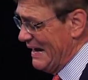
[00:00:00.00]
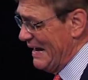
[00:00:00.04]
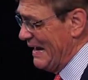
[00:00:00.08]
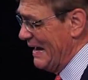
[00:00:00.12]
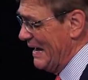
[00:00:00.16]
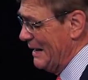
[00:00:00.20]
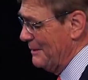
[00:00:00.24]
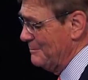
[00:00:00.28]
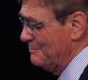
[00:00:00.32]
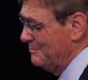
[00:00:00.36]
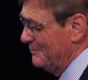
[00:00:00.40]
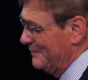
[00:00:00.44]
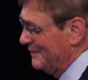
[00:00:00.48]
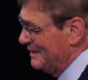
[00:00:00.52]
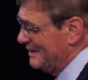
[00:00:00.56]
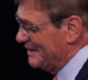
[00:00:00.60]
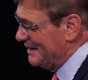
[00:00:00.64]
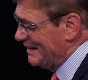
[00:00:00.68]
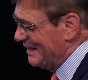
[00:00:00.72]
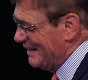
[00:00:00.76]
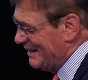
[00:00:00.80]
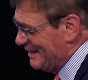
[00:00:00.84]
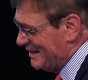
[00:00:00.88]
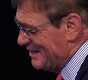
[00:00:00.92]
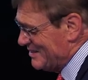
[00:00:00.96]

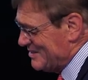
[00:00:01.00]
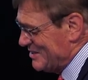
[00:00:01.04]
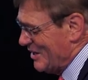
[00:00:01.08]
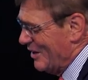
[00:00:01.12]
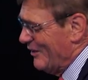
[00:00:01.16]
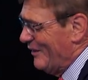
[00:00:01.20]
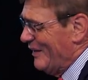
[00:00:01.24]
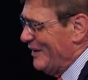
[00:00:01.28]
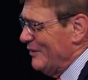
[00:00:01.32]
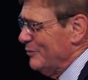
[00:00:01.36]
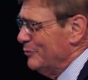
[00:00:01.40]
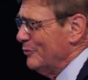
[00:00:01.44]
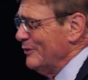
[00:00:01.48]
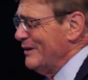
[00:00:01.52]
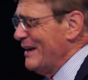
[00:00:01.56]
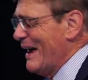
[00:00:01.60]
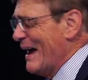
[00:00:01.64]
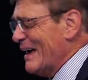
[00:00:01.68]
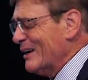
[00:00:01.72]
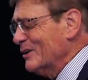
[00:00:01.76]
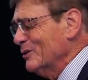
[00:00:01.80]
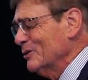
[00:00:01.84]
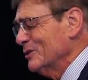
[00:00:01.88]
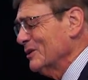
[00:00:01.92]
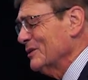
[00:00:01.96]
Um, so if we
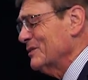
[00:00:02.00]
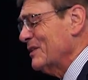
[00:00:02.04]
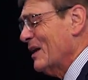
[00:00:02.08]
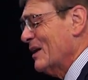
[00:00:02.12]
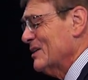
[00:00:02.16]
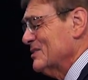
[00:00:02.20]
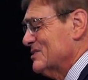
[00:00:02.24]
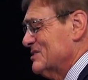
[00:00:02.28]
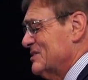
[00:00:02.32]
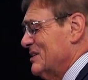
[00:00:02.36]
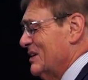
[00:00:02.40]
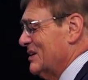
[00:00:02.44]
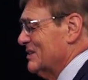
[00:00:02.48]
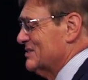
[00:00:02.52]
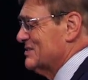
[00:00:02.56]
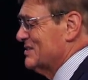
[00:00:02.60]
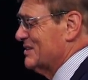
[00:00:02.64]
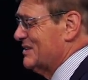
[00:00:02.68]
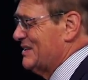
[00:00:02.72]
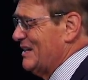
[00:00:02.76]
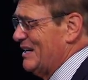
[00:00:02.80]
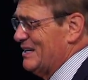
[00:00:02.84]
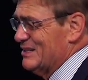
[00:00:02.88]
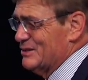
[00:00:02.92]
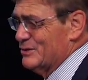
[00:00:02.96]
add all of those things
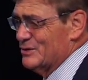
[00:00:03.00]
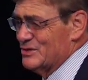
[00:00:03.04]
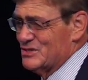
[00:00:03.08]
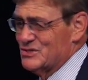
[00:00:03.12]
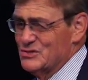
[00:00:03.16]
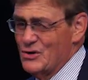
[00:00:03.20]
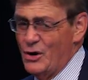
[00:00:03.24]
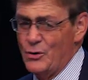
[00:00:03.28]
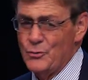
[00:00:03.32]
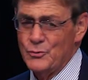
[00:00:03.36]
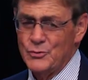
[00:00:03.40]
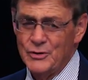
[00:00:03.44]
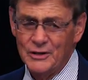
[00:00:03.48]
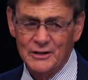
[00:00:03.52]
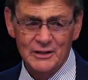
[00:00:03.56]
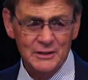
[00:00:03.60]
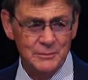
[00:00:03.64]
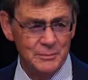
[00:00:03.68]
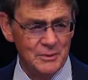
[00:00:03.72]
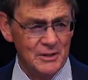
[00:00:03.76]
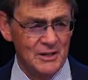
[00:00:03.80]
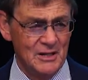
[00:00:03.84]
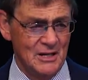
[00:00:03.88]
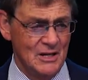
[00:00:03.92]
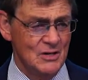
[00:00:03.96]
together, it's not
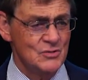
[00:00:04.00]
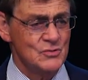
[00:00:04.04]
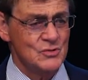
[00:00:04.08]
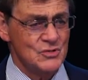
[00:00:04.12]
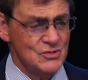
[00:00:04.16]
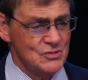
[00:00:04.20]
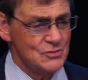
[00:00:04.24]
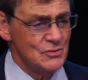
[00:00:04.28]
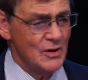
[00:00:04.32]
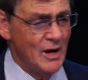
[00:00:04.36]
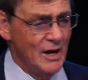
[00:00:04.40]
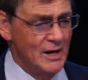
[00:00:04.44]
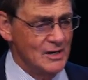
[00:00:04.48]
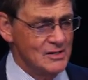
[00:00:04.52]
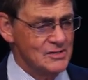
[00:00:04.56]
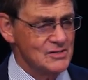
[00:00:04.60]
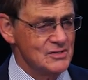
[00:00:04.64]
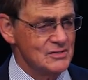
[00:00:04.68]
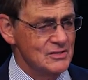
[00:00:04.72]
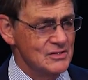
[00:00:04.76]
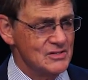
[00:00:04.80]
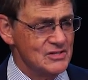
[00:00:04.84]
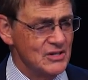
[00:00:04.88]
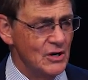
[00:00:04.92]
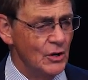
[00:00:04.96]
really been interest
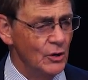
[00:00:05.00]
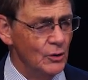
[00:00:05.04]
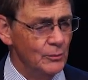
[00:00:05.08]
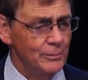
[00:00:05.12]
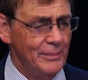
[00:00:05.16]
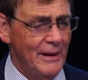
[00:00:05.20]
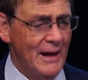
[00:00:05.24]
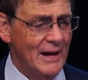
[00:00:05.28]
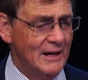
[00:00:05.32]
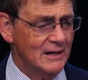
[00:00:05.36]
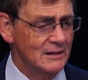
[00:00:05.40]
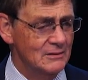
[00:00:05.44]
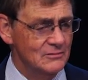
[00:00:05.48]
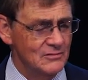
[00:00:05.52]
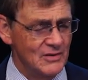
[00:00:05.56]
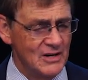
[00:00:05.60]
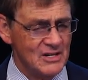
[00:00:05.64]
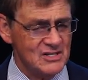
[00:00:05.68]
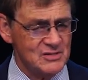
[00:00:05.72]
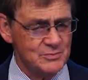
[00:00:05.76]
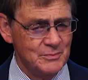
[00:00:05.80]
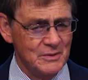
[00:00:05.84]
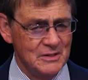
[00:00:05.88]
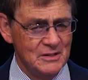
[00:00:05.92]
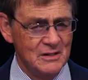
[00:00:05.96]
rates that's held back
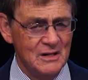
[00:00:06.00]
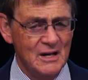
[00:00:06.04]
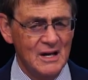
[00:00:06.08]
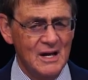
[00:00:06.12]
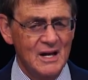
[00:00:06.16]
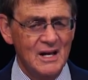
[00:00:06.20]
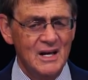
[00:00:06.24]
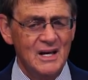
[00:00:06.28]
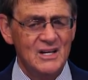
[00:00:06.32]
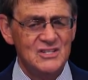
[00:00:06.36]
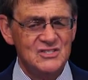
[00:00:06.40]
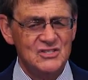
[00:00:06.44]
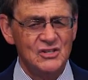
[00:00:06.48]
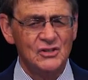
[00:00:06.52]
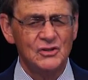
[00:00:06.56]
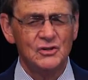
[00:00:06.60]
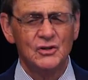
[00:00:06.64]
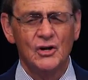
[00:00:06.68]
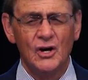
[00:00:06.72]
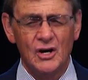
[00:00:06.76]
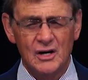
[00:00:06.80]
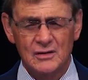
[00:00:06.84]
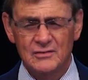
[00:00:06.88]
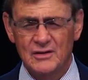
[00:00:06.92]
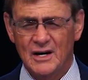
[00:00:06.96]
investment. It's a
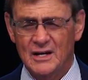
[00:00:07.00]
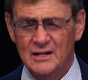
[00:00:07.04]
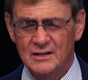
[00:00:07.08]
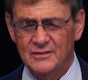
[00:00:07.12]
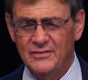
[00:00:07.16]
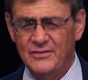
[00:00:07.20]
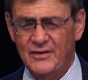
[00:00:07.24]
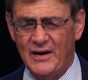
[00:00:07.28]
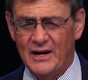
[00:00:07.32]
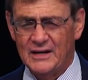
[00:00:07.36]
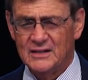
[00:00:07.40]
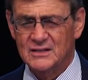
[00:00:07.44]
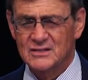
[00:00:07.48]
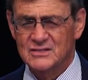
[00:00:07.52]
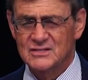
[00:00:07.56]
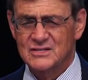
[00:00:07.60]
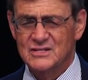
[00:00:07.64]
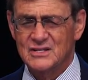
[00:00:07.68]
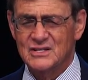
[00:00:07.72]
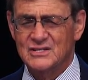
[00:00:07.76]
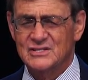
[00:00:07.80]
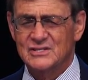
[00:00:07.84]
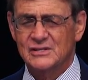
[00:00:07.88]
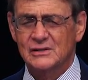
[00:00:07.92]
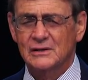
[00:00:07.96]
lot of other
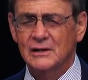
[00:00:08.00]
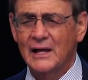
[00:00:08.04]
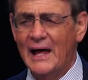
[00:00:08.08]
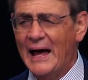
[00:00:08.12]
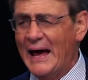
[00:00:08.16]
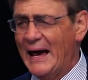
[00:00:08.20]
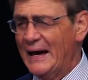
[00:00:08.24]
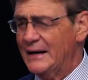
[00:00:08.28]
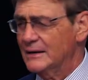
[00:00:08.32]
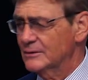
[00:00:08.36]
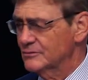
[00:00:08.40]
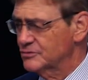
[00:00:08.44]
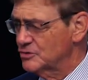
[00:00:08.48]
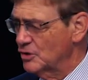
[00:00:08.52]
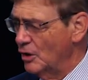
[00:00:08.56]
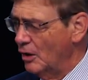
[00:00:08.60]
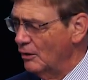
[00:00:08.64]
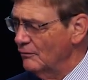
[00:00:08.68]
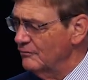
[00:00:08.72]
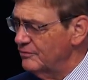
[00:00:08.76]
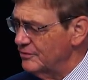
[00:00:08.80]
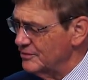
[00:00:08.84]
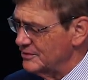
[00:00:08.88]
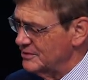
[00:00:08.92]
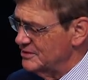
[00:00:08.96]
factors, this lack of
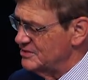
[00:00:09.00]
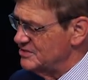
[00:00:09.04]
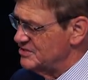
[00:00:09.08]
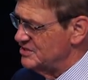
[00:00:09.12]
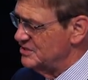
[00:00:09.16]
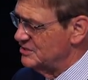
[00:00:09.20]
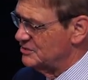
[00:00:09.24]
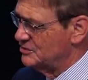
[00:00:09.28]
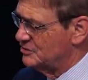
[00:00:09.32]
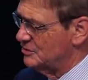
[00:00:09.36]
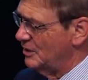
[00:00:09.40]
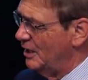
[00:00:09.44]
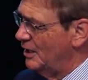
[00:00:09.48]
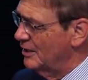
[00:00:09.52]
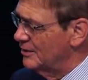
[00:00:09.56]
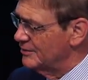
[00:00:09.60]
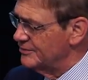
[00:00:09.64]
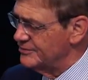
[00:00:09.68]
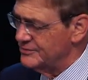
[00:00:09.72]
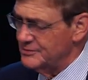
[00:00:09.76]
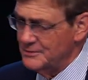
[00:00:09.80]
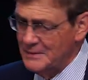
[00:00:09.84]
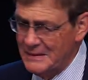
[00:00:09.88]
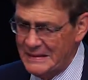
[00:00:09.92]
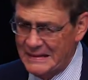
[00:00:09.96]
confidence in
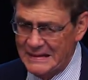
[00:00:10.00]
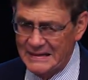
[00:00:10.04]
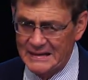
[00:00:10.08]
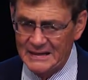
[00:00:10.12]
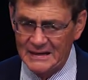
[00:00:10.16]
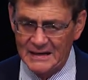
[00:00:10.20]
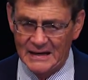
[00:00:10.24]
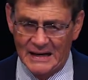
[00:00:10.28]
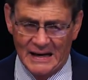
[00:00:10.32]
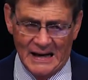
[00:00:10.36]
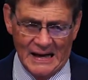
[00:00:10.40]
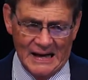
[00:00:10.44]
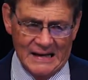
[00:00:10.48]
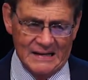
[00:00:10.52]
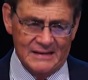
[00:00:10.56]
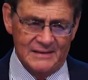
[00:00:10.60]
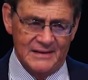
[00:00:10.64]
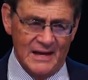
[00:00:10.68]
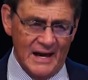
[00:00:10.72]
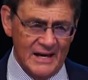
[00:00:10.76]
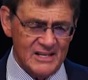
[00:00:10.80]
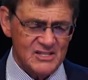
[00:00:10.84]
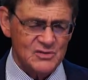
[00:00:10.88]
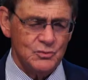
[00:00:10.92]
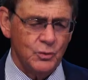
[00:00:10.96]
growth.
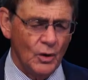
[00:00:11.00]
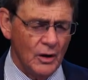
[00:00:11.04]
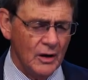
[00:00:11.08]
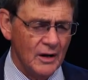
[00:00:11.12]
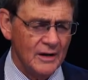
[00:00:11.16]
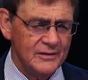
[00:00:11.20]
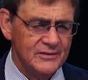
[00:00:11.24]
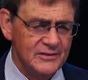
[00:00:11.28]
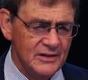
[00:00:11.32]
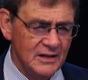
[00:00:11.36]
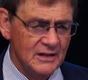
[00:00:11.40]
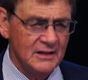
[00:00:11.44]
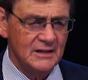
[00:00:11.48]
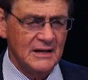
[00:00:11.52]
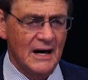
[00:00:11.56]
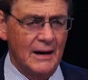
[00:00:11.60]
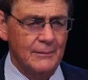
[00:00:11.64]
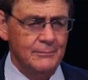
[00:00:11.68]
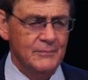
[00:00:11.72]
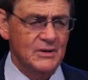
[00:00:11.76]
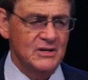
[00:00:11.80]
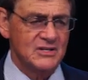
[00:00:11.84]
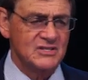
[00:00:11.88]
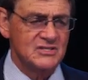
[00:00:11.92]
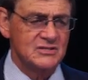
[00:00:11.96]
And that's why I think
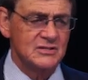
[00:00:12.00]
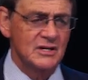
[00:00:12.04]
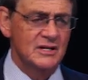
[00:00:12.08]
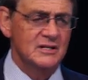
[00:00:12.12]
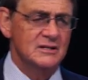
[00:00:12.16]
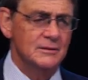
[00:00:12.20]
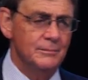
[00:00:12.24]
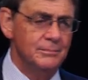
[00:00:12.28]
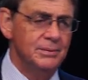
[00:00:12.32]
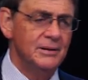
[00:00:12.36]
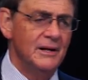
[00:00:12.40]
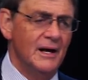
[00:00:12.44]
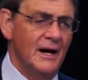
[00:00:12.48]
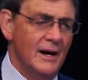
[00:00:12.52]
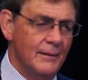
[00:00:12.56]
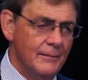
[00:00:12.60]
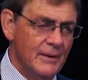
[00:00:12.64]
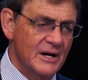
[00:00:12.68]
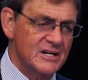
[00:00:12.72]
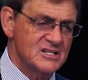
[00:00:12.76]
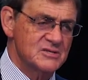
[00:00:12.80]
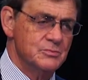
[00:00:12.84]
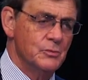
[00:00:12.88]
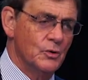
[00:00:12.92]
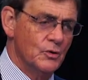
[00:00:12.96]
governments need to play a
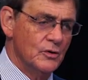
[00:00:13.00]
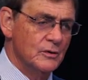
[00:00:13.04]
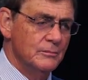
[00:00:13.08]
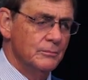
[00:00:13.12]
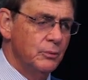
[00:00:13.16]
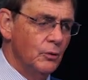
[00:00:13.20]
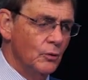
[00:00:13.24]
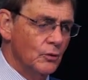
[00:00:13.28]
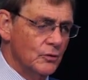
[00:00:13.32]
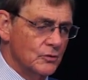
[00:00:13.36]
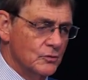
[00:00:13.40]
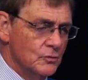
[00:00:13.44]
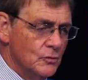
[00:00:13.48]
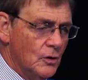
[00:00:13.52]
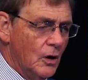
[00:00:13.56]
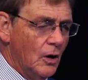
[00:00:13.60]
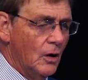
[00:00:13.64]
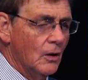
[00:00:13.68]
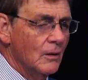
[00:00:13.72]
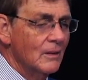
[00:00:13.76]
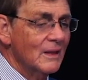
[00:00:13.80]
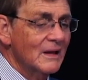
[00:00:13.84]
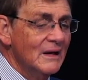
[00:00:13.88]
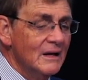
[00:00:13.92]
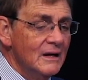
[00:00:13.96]
much more important
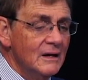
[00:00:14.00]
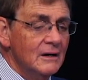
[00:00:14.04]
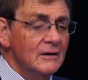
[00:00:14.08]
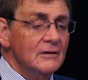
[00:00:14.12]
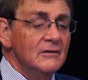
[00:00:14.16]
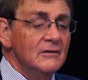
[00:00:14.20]
role.